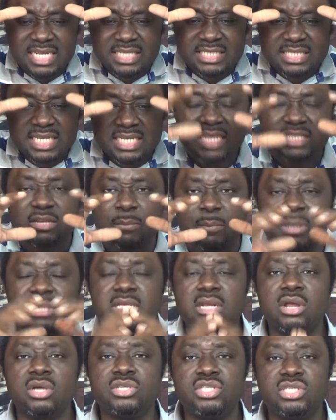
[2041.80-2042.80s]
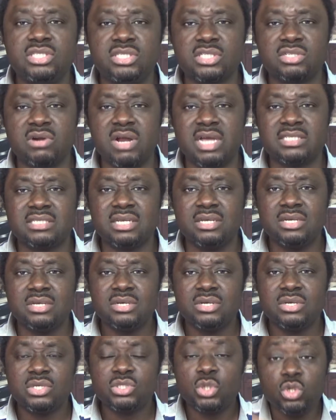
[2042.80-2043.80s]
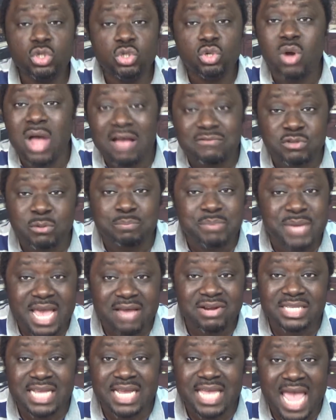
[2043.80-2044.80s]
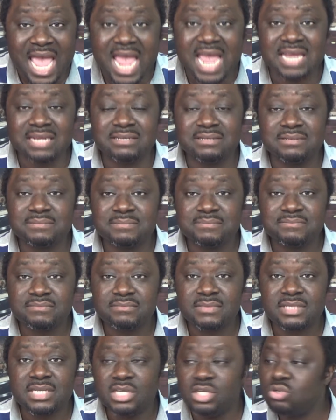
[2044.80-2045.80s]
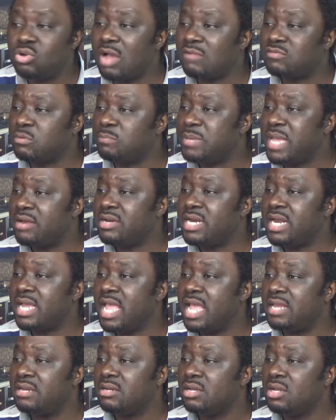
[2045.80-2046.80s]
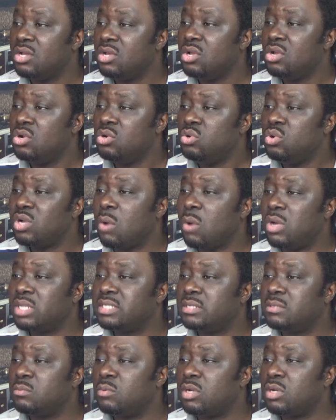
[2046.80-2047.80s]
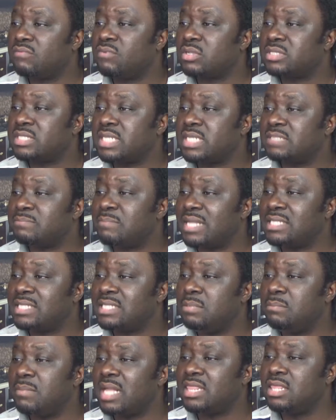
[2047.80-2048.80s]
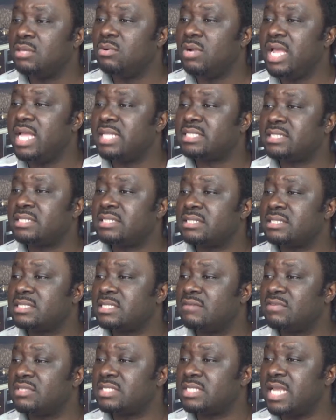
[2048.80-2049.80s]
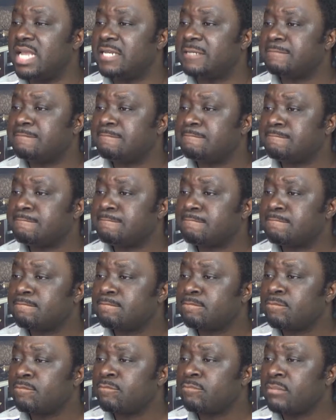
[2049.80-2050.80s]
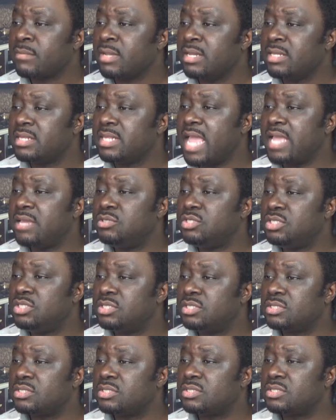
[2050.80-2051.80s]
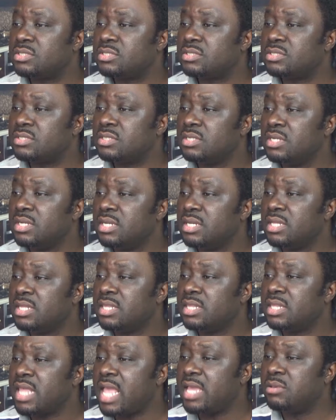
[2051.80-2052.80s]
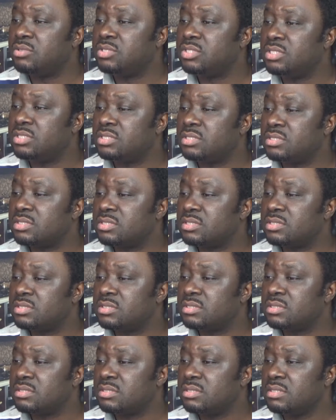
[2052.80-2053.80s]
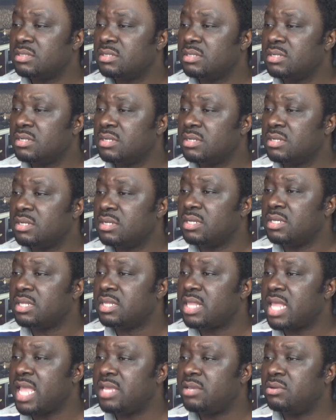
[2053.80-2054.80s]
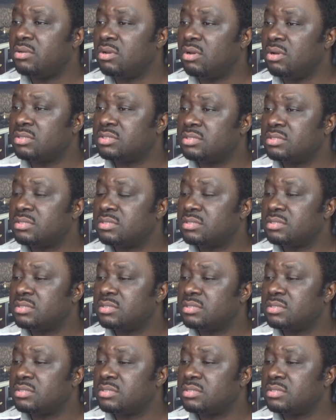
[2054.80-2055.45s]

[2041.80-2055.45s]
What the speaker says: the sickness upon the Lord Jesus Christ. So you don't have to bear it again. You don't have to bear it again. Look at what the Word of God says. Matthew 8:17. Thank you, Jesus. Thank you, Jesus. Thank you, Lord.